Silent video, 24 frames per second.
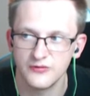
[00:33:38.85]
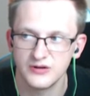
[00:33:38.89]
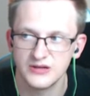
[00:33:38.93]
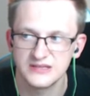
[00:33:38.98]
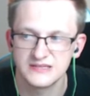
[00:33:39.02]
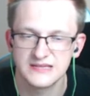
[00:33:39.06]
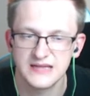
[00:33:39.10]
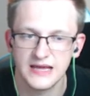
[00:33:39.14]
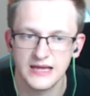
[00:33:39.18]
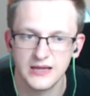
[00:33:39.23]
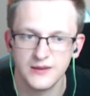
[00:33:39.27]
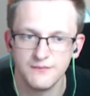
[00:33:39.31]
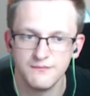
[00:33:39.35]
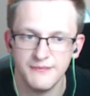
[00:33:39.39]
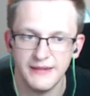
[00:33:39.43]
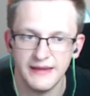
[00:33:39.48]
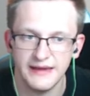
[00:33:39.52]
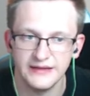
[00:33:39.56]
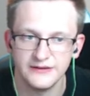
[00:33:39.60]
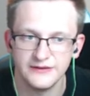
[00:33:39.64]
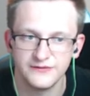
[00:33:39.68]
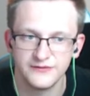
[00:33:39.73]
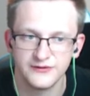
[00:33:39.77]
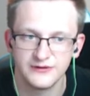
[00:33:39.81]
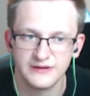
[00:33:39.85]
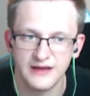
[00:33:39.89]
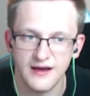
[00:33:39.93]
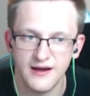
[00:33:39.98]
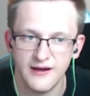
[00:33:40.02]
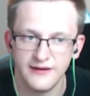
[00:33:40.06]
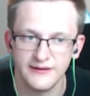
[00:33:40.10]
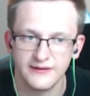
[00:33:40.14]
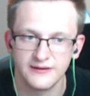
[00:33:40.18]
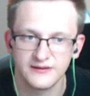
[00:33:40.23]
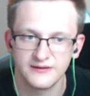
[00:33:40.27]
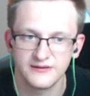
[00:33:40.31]
It's like made for the
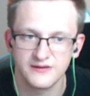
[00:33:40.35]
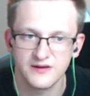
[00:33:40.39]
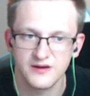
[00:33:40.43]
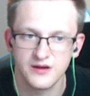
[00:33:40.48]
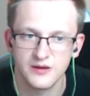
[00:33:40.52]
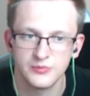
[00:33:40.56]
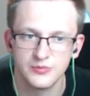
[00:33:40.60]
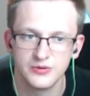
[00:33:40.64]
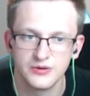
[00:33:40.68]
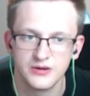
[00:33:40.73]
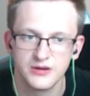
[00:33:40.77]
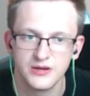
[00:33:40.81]
archetype.